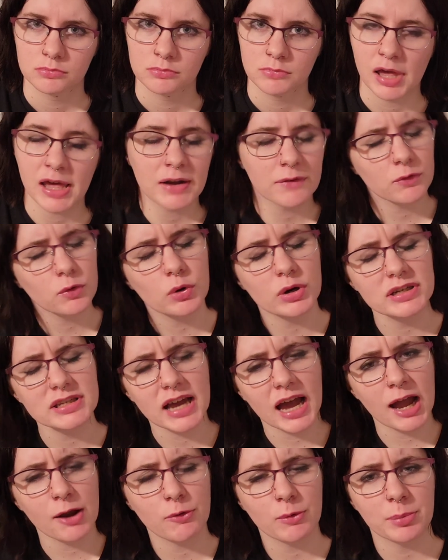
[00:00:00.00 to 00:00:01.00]
And of course,
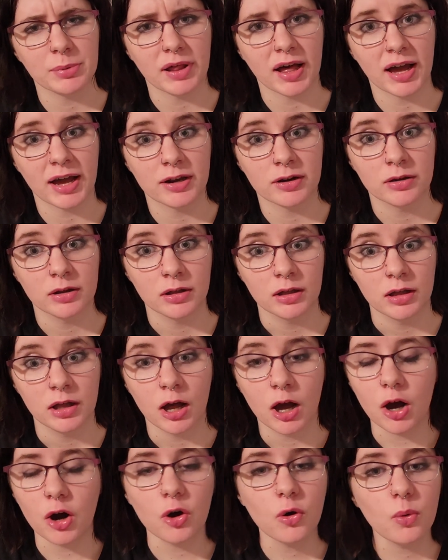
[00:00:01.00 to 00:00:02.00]
I replied,
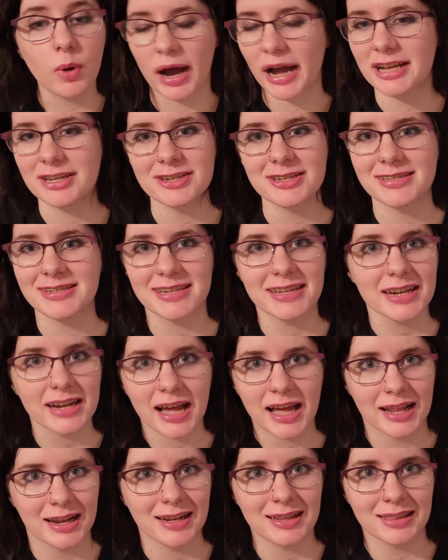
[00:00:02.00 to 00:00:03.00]
"Oh, I just did.
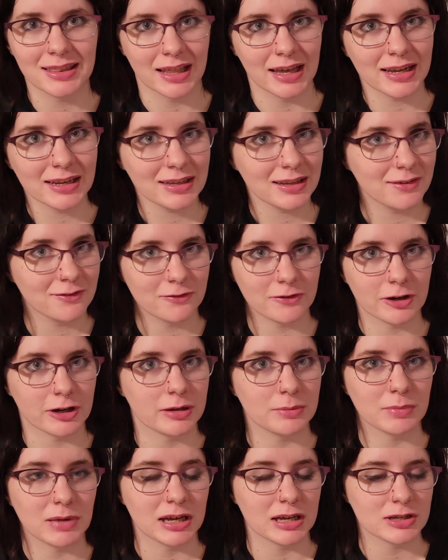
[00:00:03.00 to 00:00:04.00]
I didn't like it very
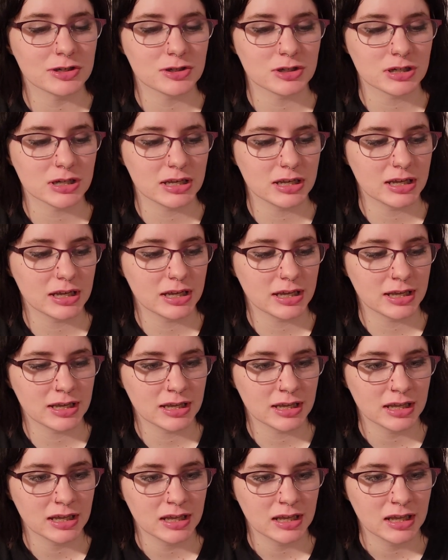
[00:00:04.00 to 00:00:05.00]
much.
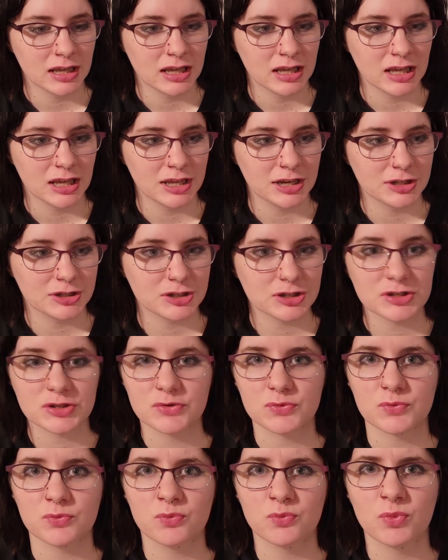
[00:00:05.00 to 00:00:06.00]
It
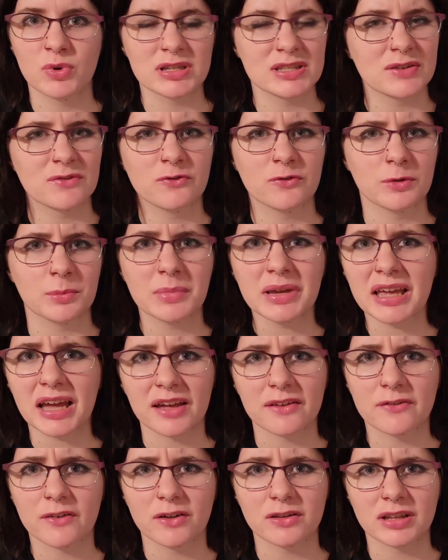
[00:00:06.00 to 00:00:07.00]
just wasn't for me.
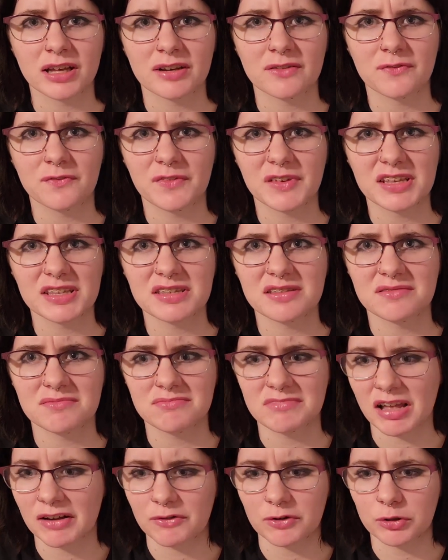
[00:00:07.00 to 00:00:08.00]
I felt like Fizz
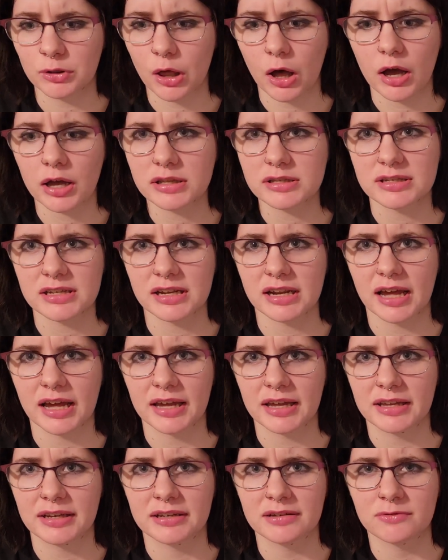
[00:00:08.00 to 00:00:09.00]
never lost, and
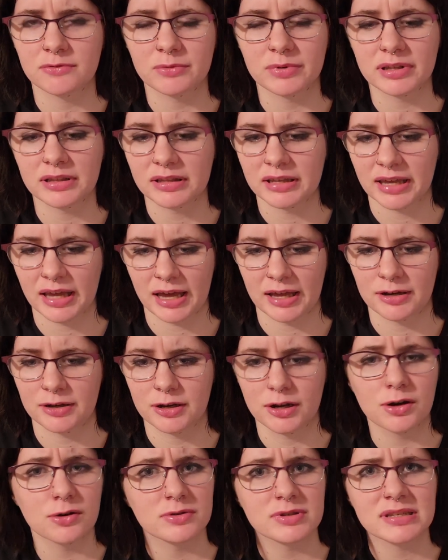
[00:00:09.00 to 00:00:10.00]
I really had
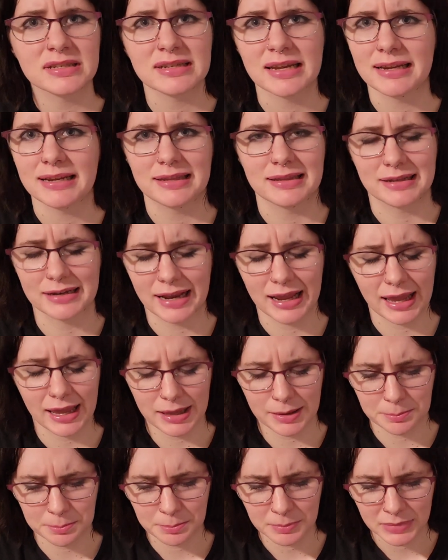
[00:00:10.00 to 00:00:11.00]
no stake in the
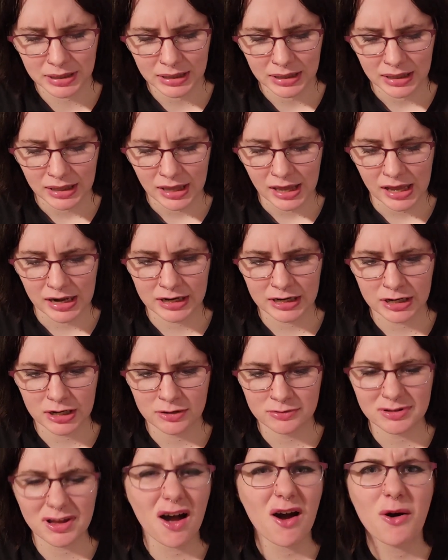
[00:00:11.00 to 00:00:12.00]
game." And he
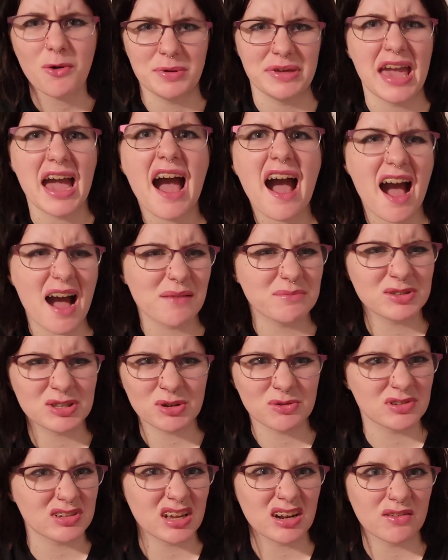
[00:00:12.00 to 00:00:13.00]
goes, "Oh yeah, I'm
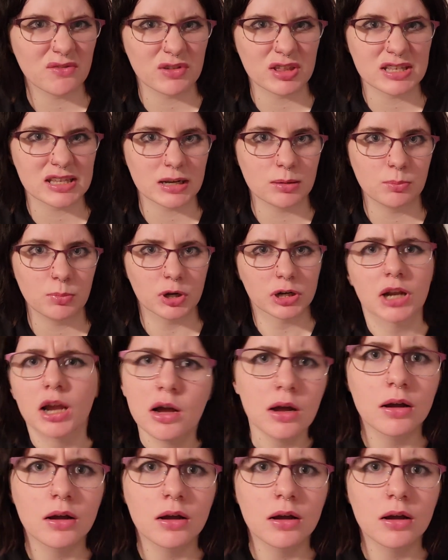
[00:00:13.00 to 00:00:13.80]
so excited for the second book.